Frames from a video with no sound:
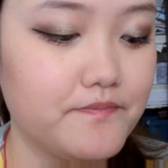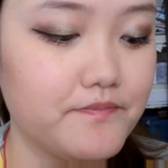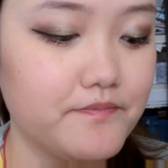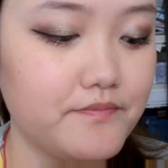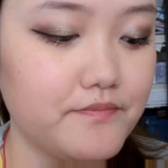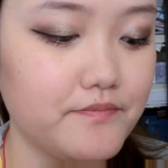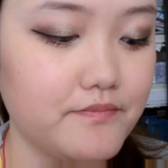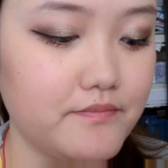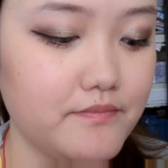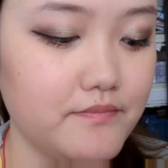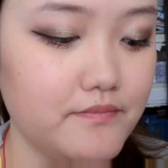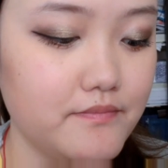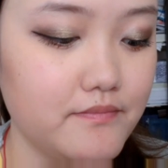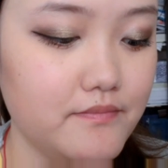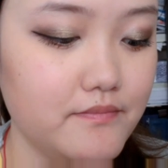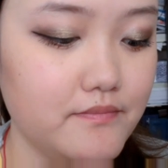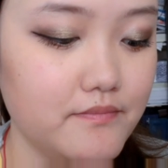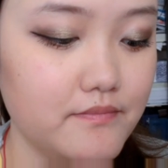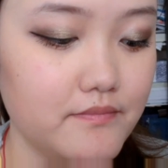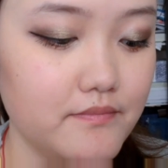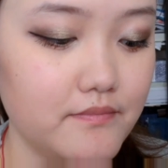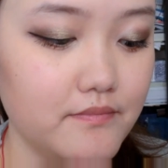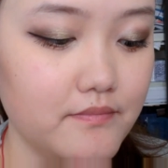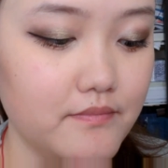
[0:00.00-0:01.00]

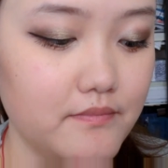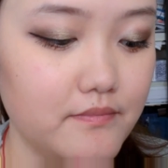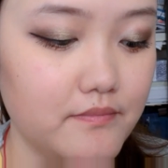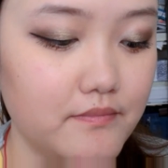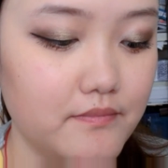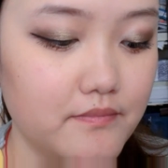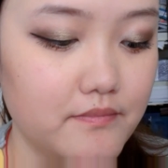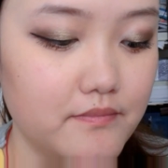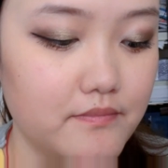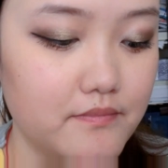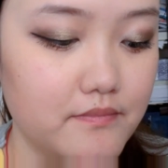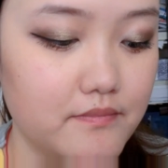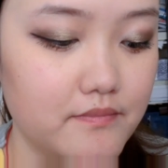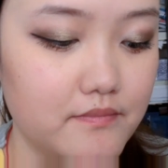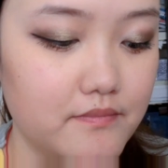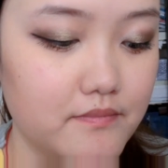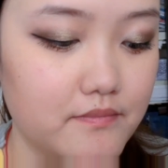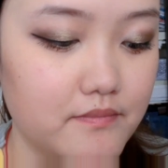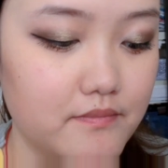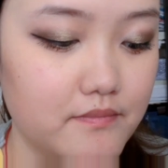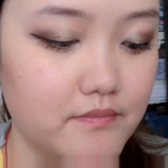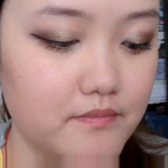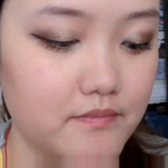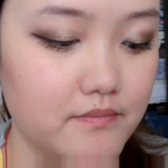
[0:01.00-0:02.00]

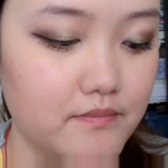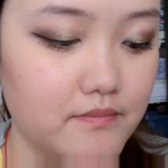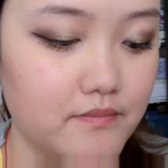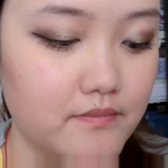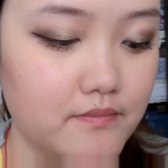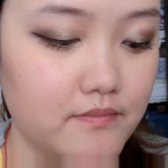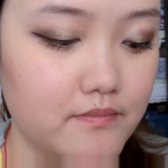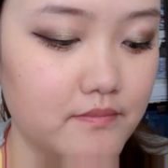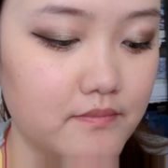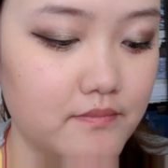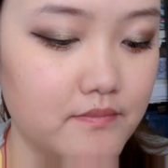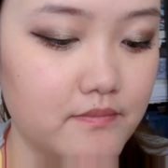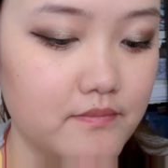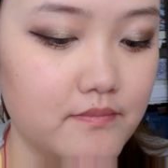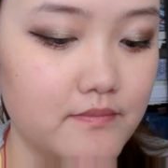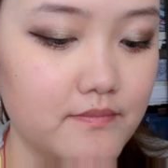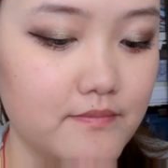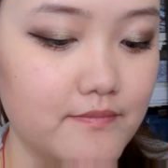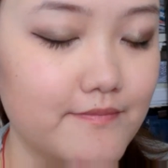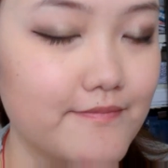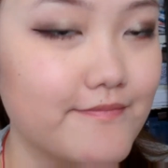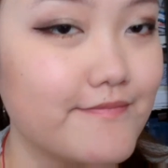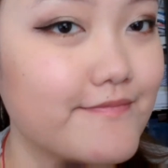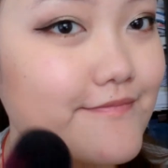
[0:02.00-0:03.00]

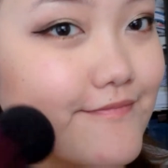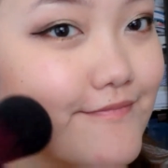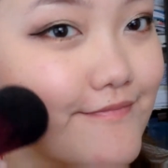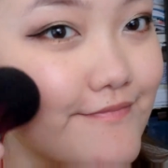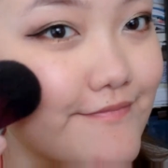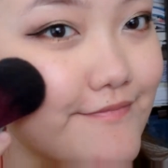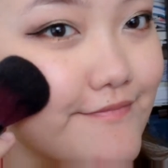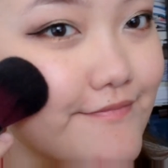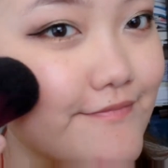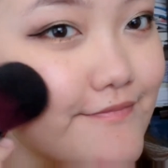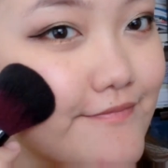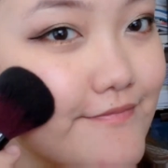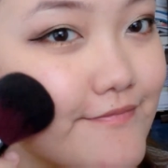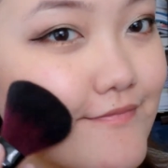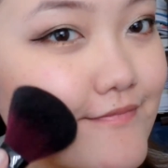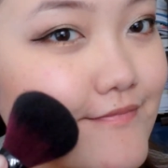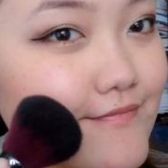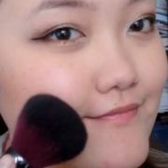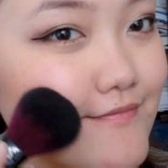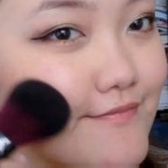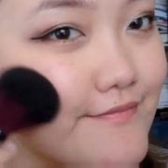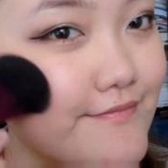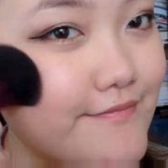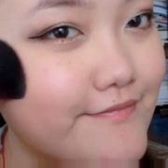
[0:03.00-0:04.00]

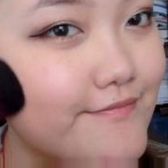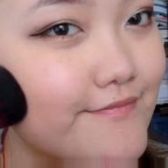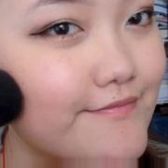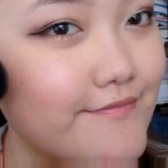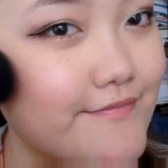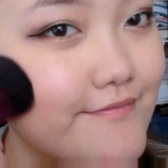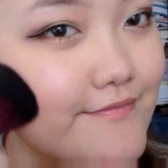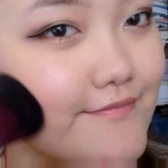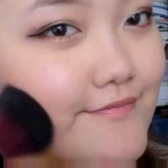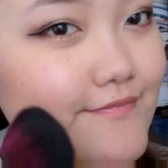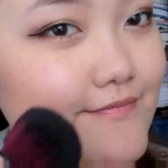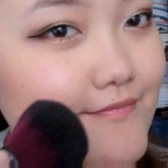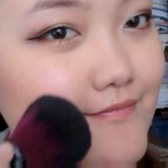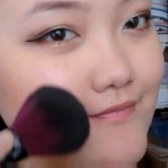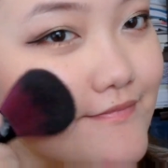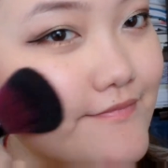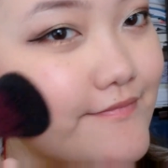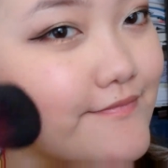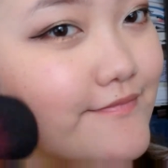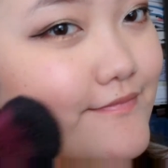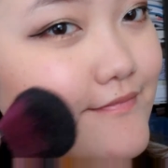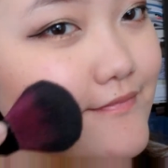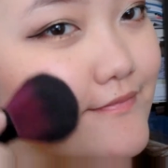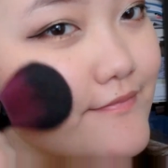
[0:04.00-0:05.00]

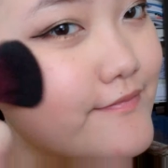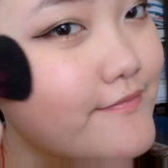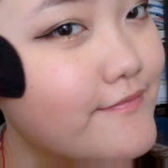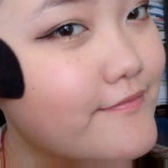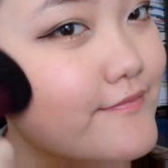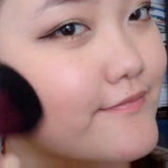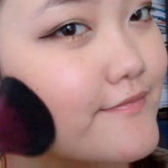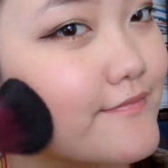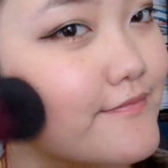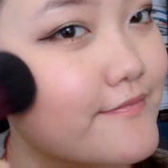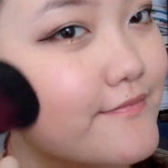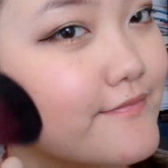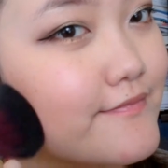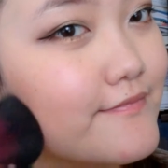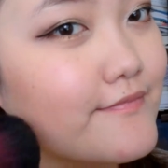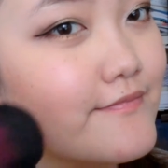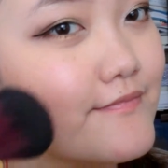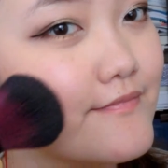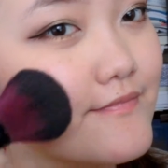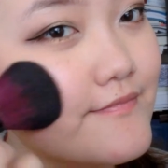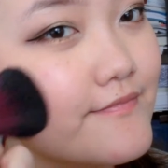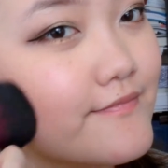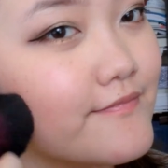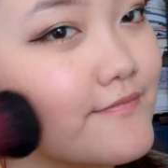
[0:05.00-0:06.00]

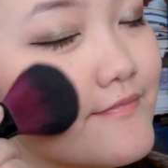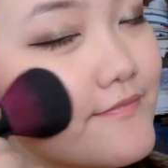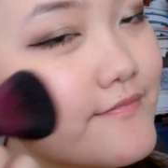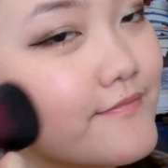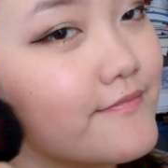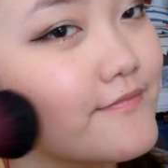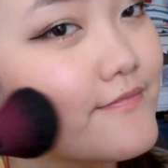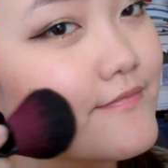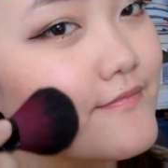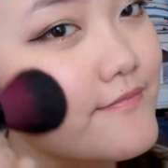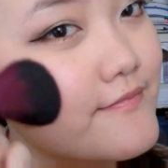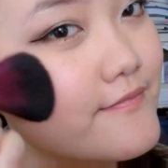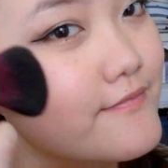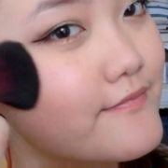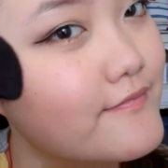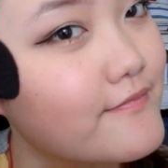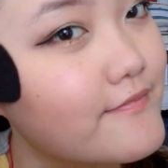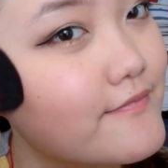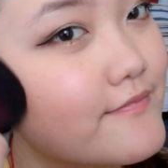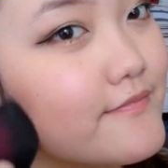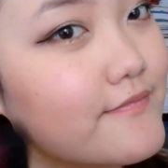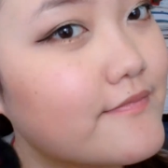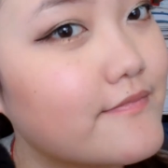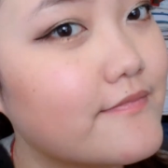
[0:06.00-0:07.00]

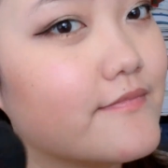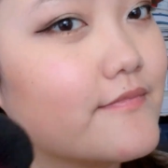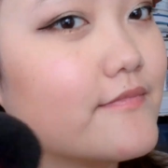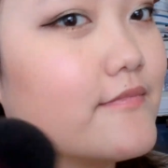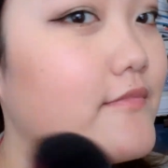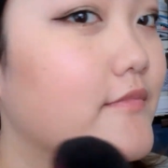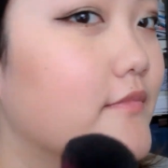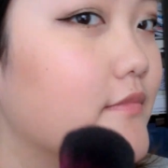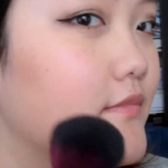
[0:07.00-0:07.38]
Nobody speaks.